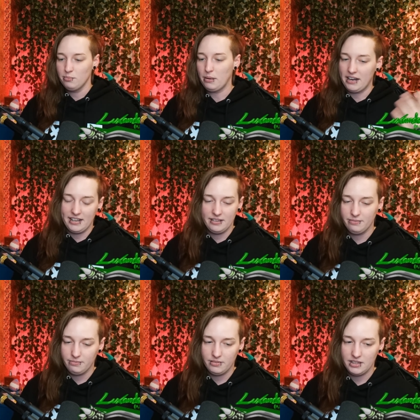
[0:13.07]
by
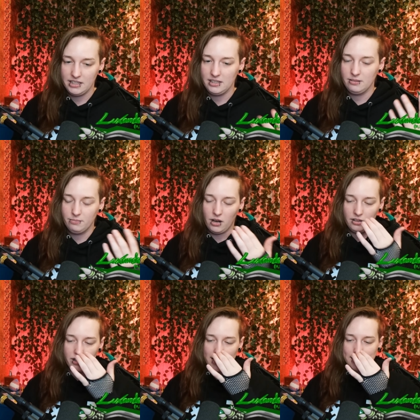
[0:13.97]
the
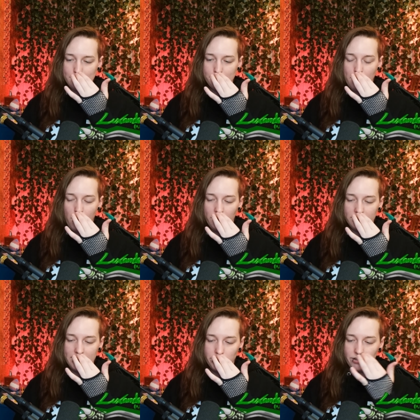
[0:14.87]
Holocaust Memorial
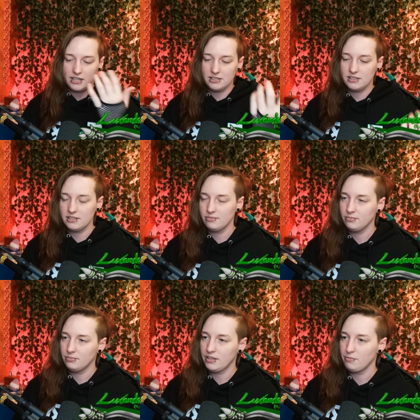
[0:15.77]
Day Trust.
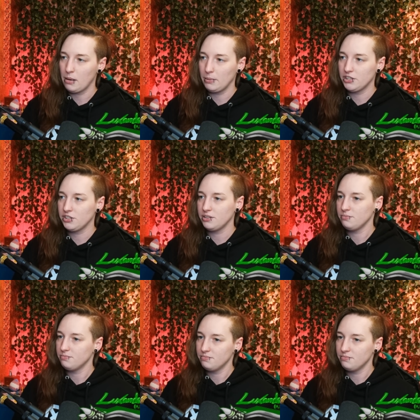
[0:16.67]
They've published
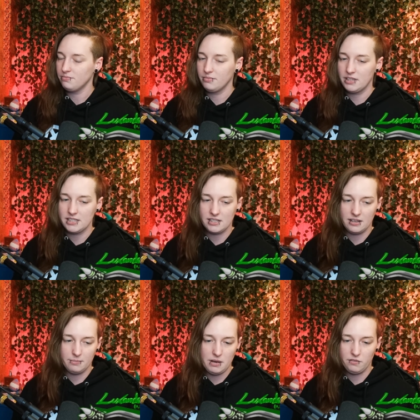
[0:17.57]
this
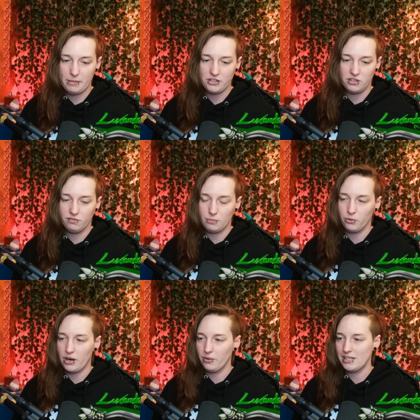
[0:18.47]
um, information from
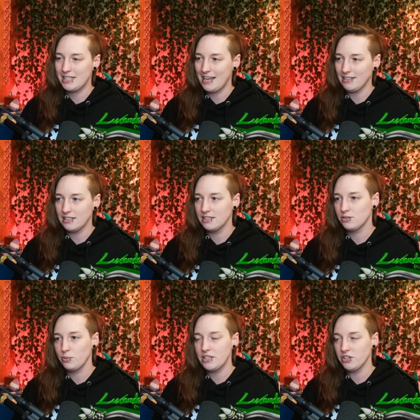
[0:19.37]
Gregory
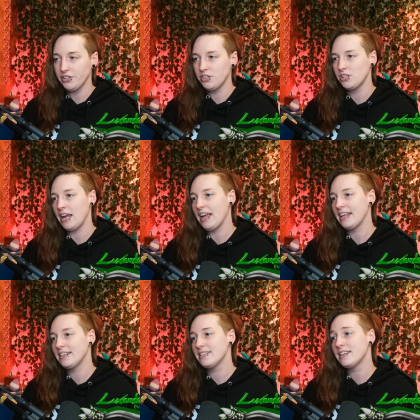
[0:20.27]
Stanton's research,
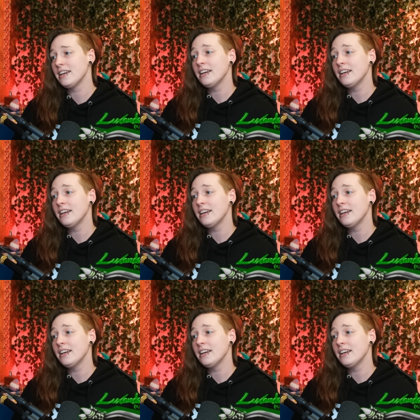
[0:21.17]
and